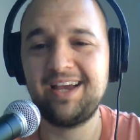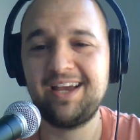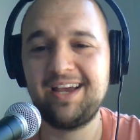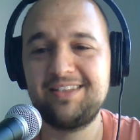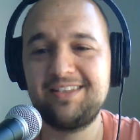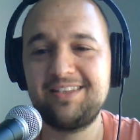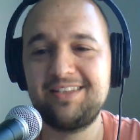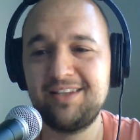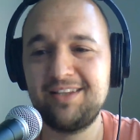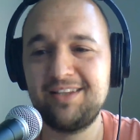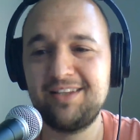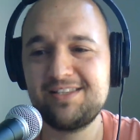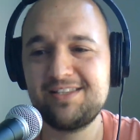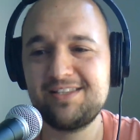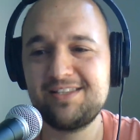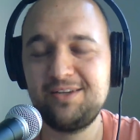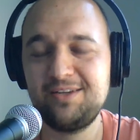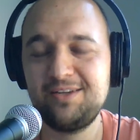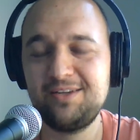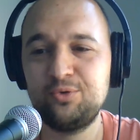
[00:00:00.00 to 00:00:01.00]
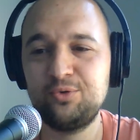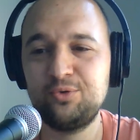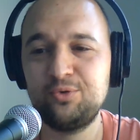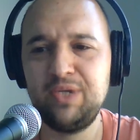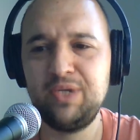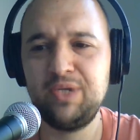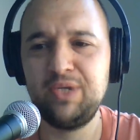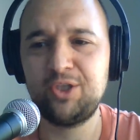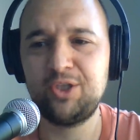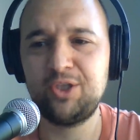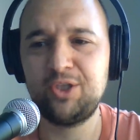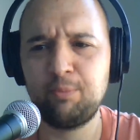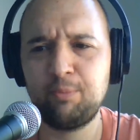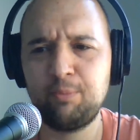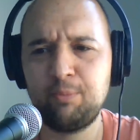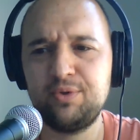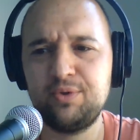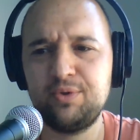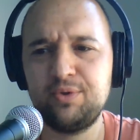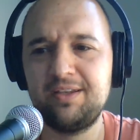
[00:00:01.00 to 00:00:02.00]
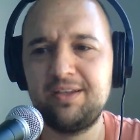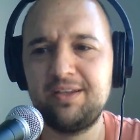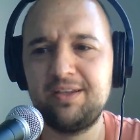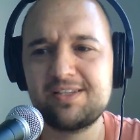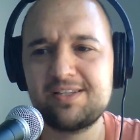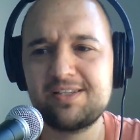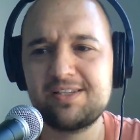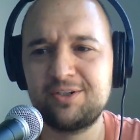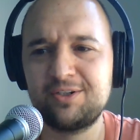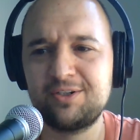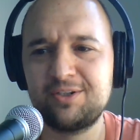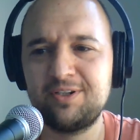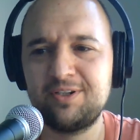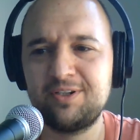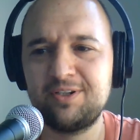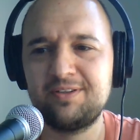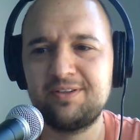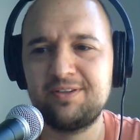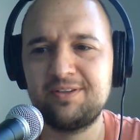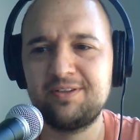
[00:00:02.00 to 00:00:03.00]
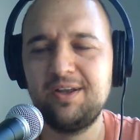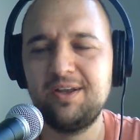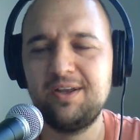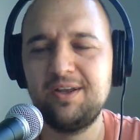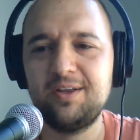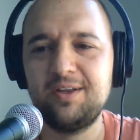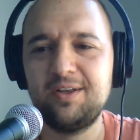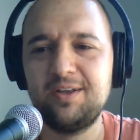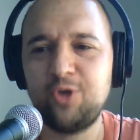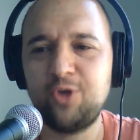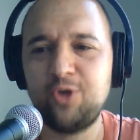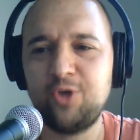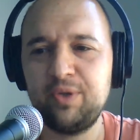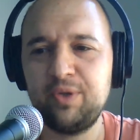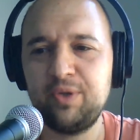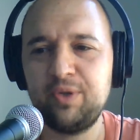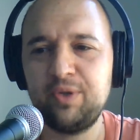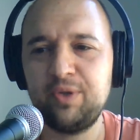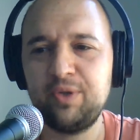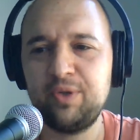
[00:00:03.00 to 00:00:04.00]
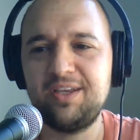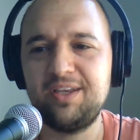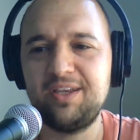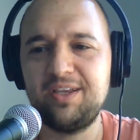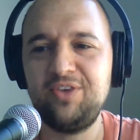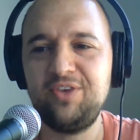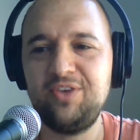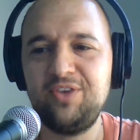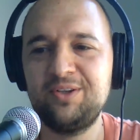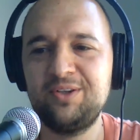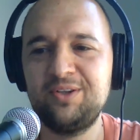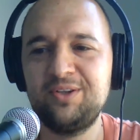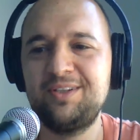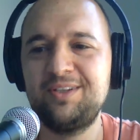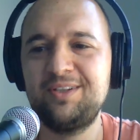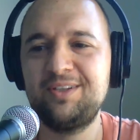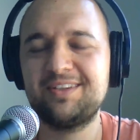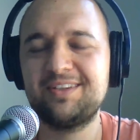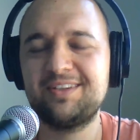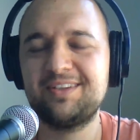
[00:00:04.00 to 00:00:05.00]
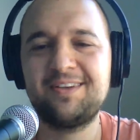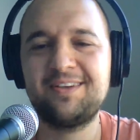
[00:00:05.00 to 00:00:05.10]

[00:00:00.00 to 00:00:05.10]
had a tendency to be top in a certain topic in my field,